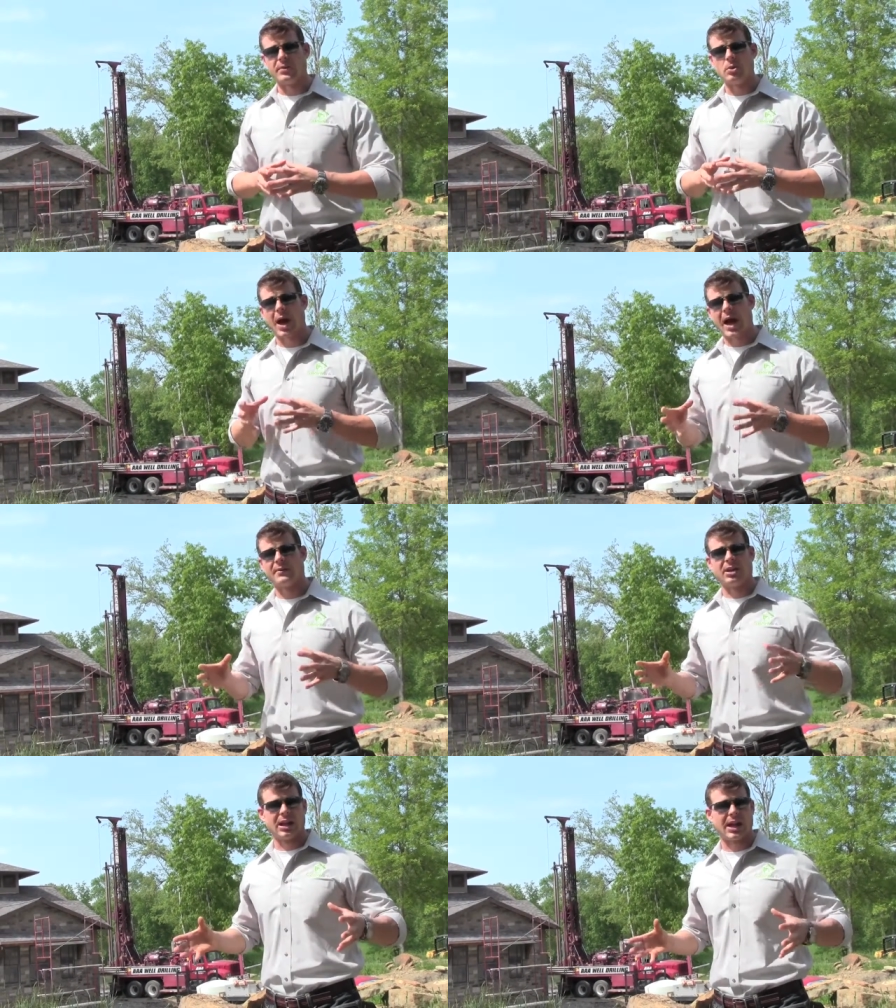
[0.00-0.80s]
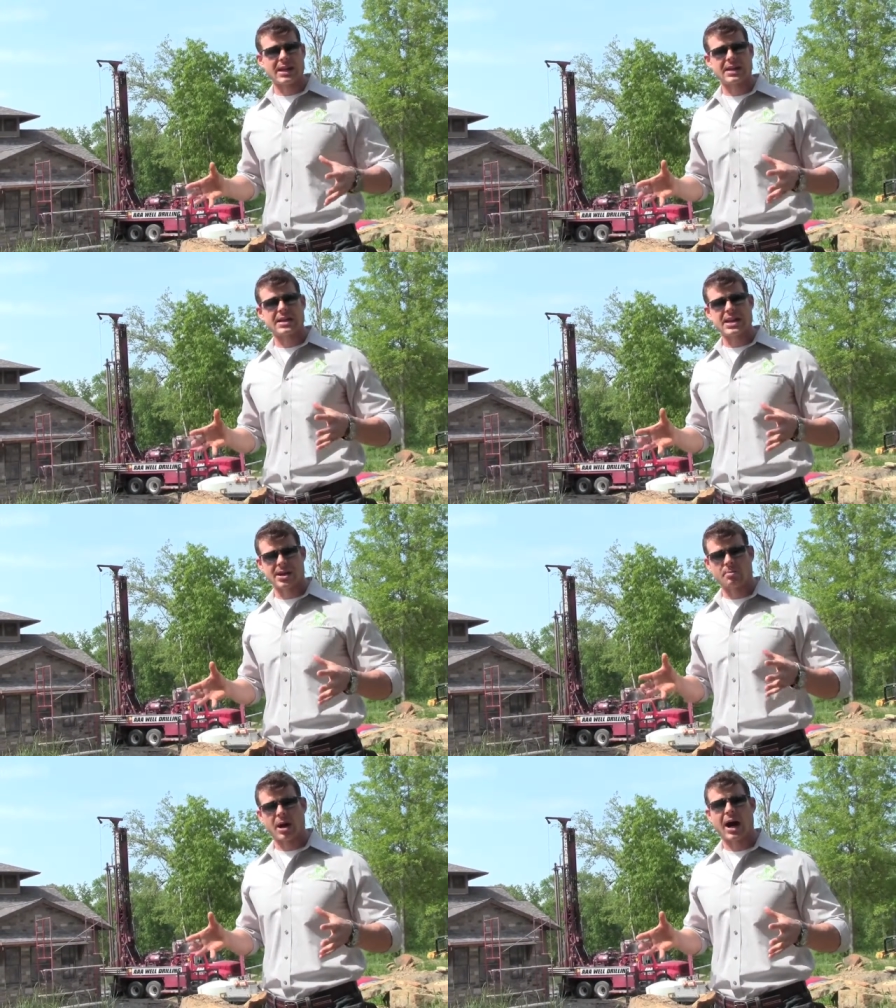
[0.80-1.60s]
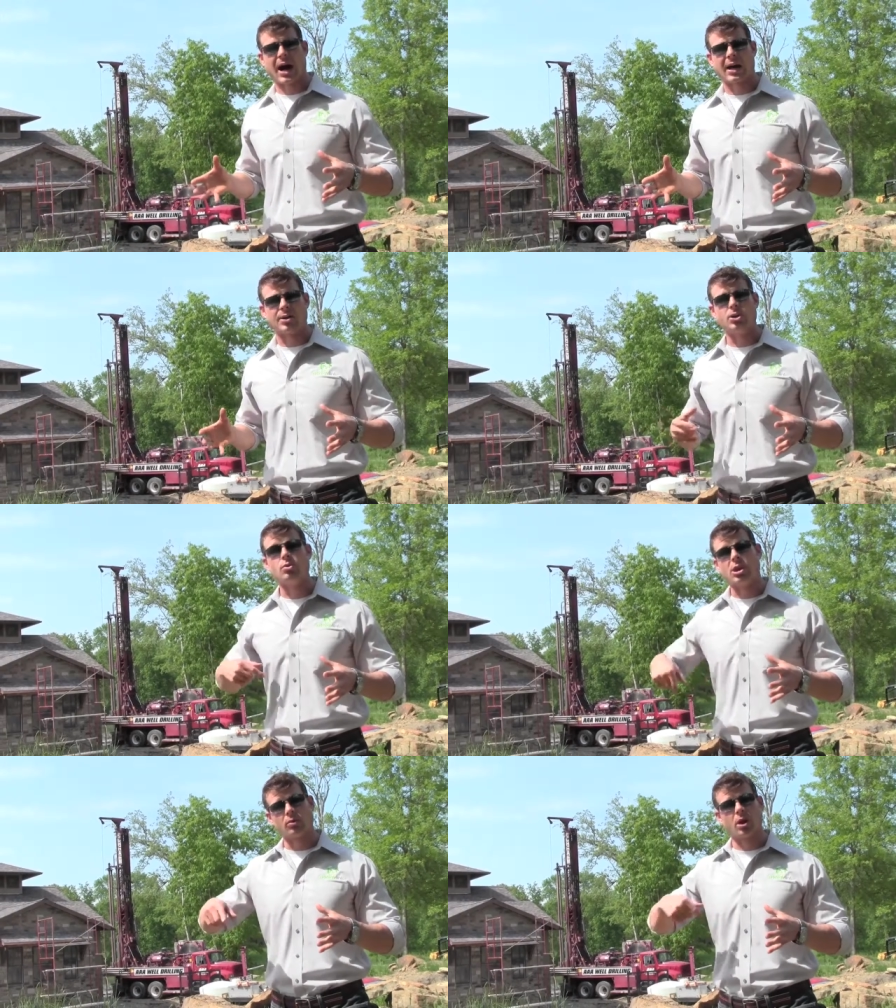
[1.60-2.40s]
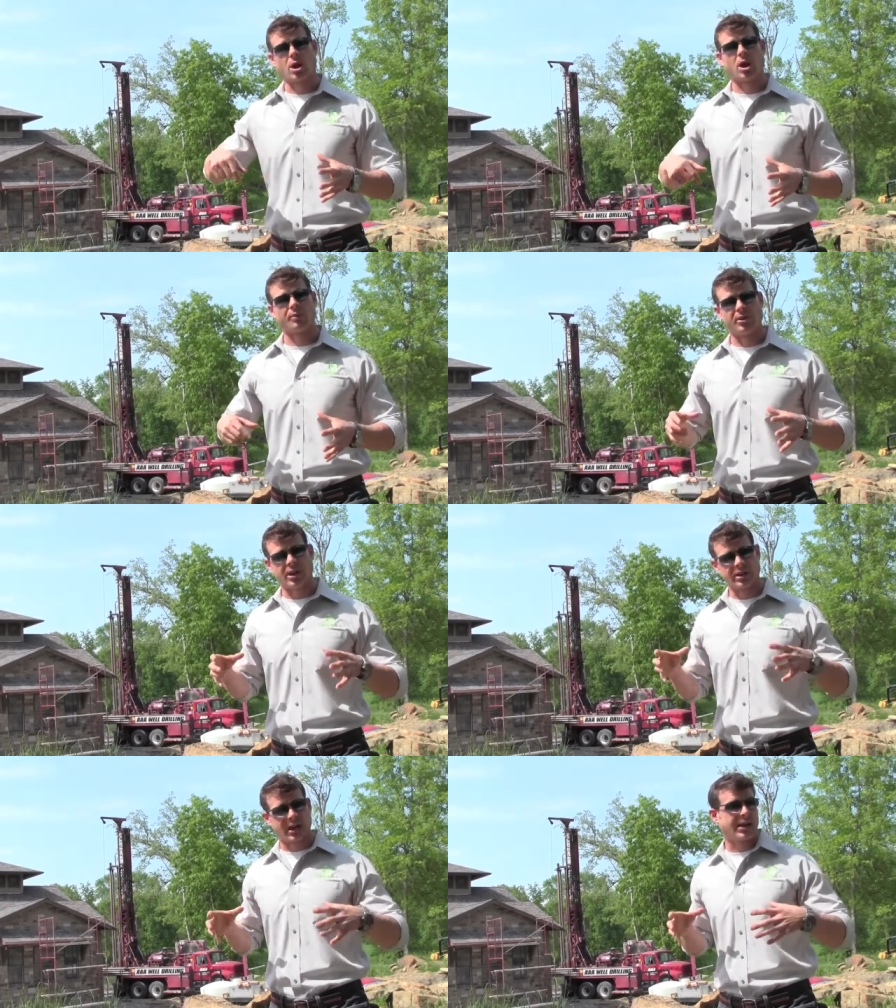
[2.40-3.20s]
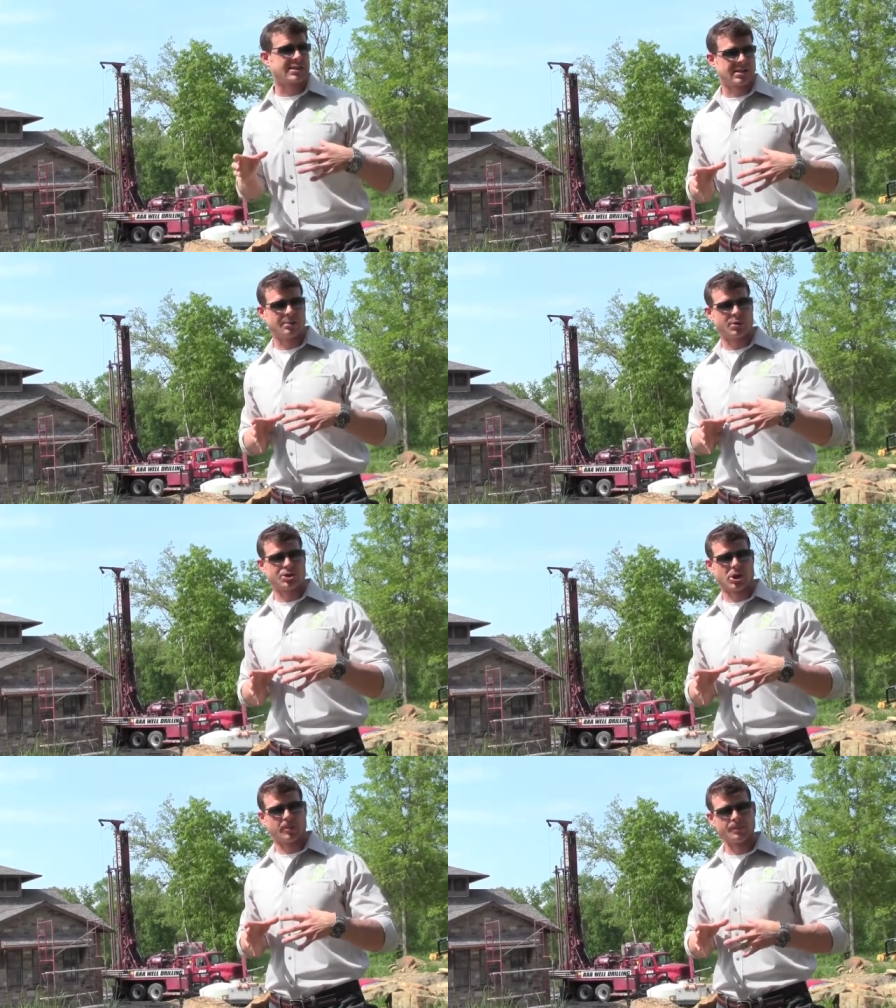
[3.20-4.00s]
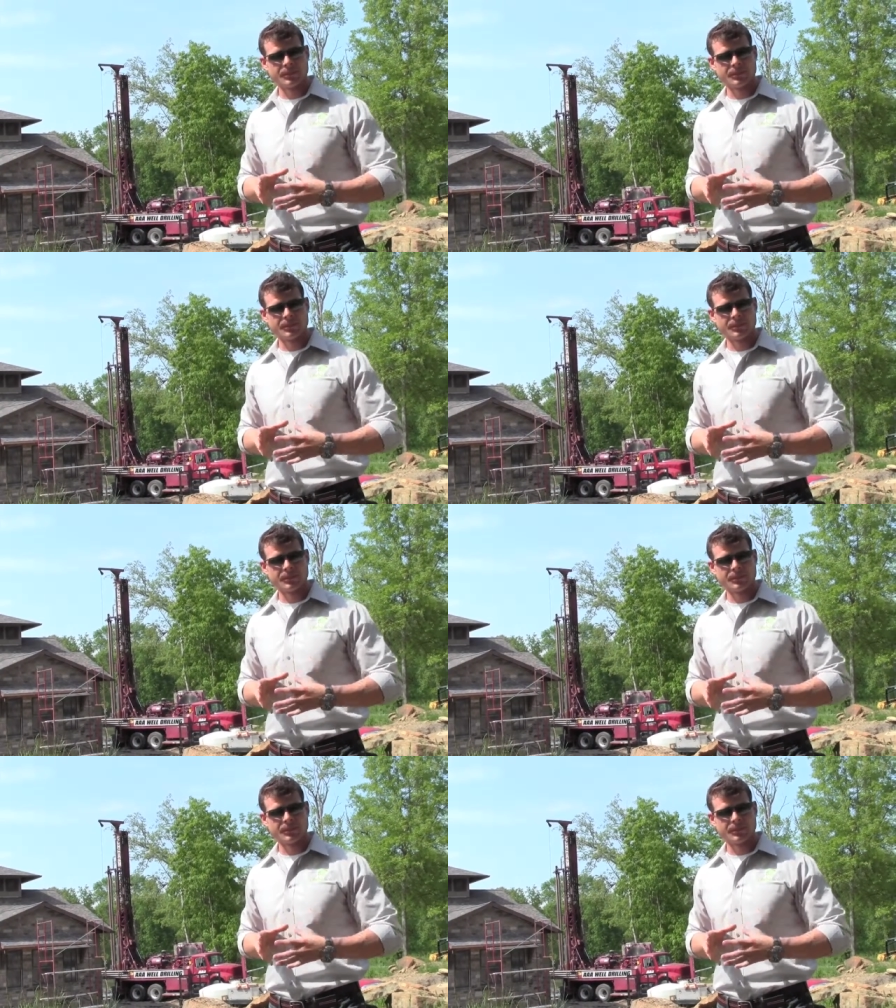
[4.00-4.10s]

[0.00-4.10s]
you have a lake nearby, you can run off the lake temperature.